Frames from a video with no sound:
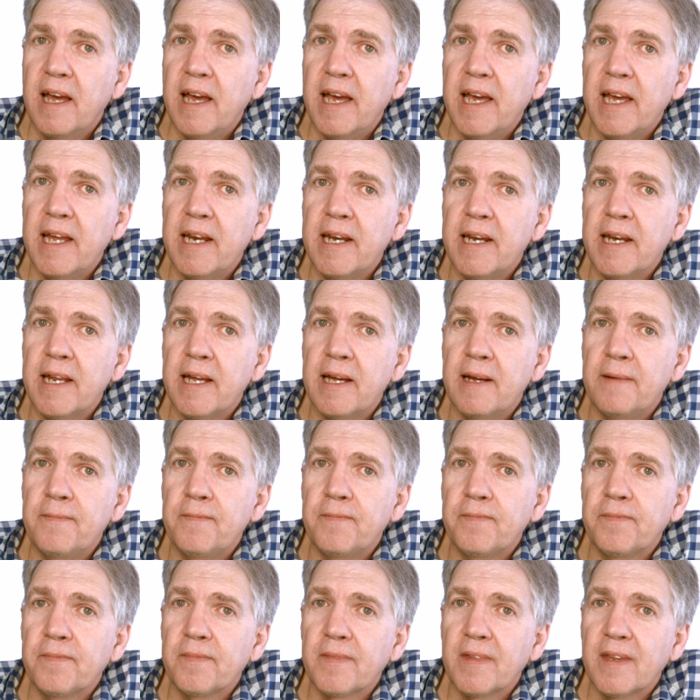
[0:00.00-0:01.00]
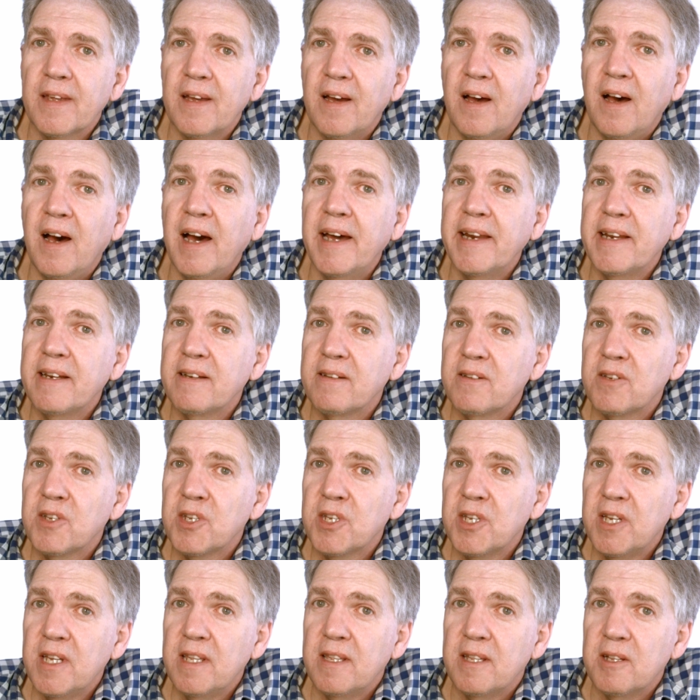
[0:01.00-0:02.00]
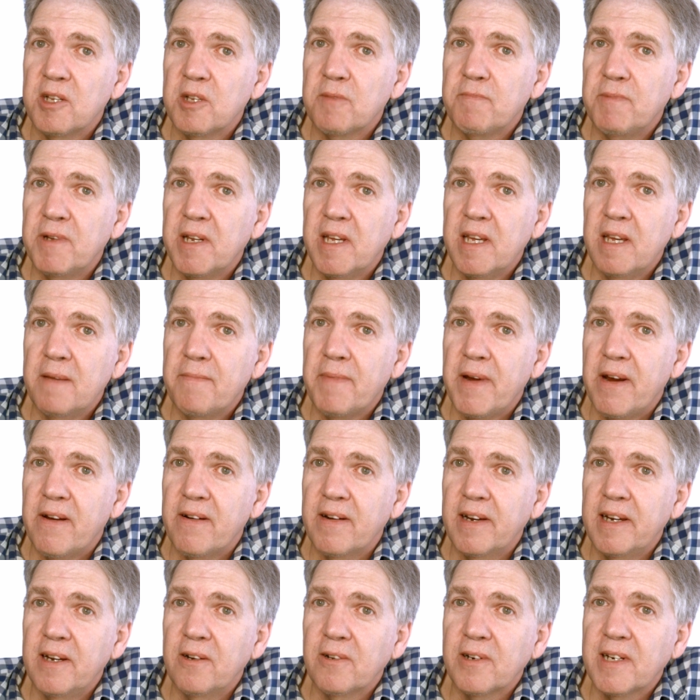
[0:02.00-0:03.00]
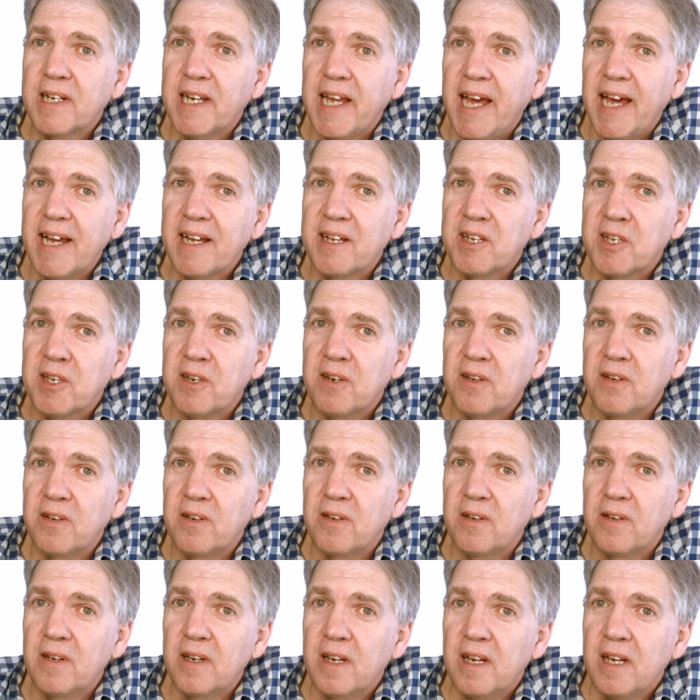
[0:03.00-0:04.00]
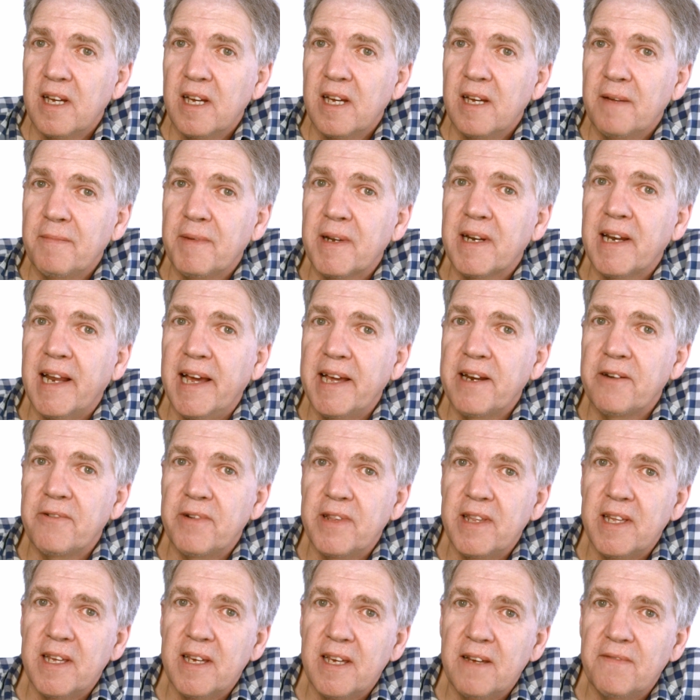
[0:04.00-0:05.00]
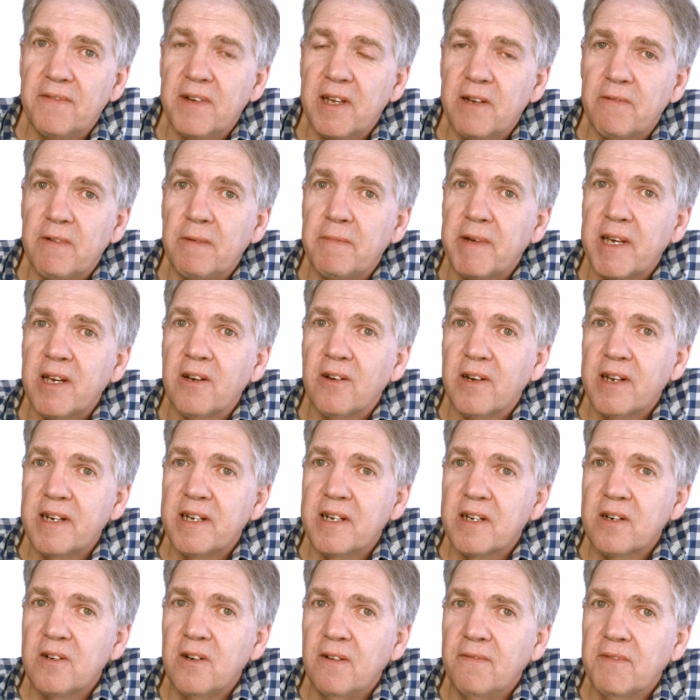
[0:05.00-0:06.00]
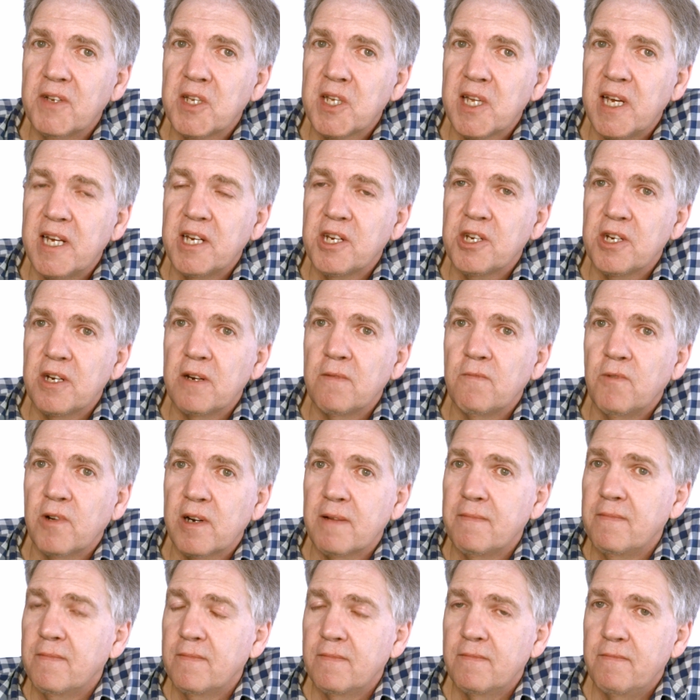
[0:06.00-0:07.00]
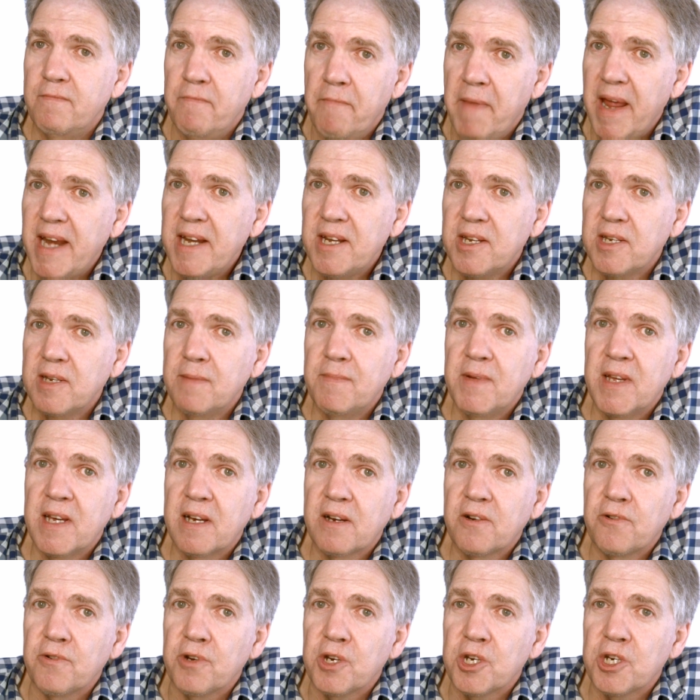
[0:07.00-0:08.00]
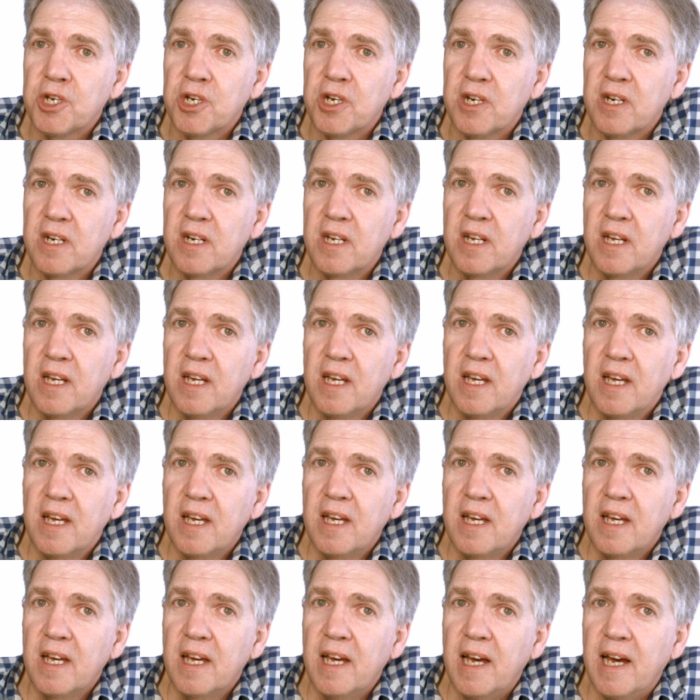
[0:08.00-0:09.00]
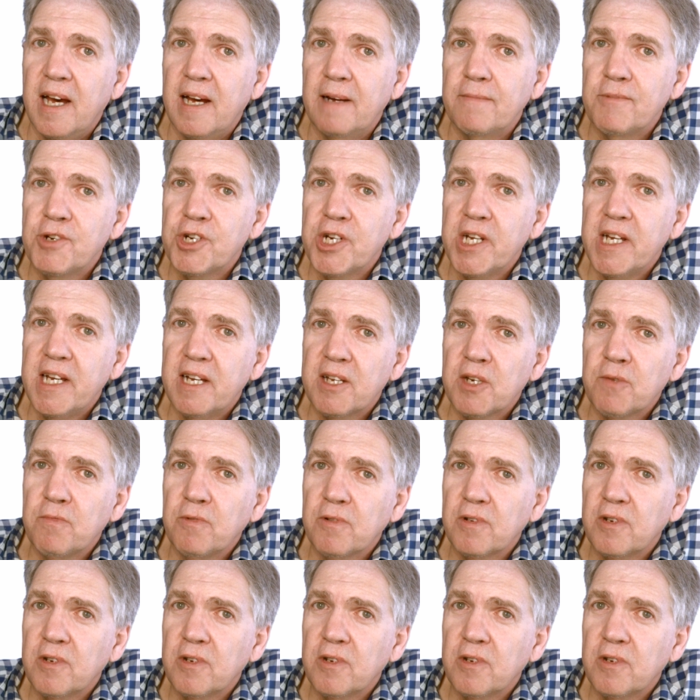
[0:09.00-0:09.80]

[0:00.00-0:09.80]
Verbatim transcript: And um, I didn't see this, but he apparently looked daggers at her. But later in the evening, when we got into conversation and what it meant to be a Christian, um, she asked,